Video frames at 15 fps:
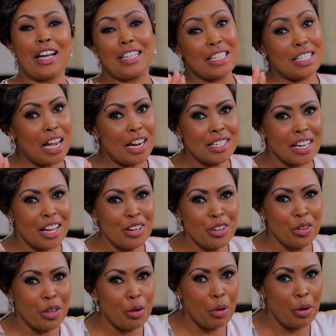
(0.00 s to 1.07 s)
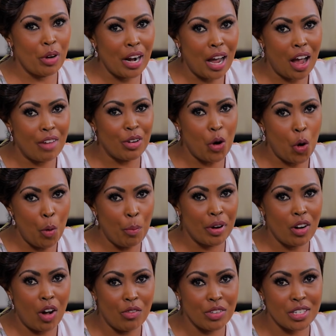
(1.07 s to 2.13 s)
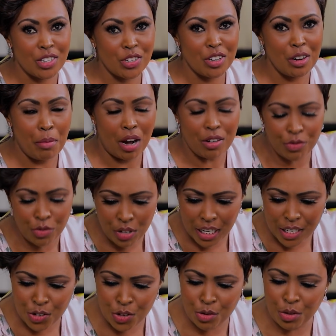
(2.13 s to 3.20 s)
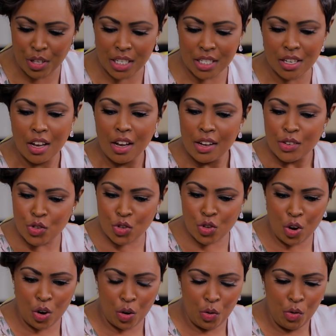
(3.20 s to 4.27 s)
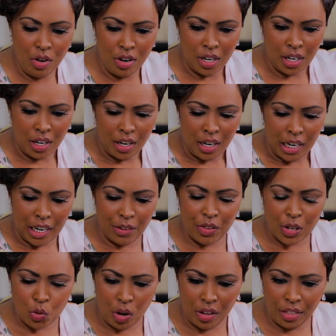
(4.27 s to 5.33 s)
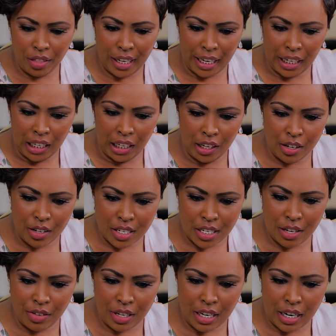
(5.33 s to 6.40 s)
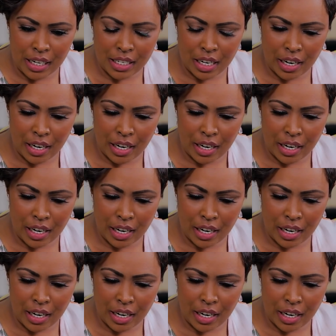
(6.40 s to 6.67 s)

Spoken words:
did I tell you that we're going to have an open conversation about food? Let's do this. Okay. So, if there's one thing I learned, even as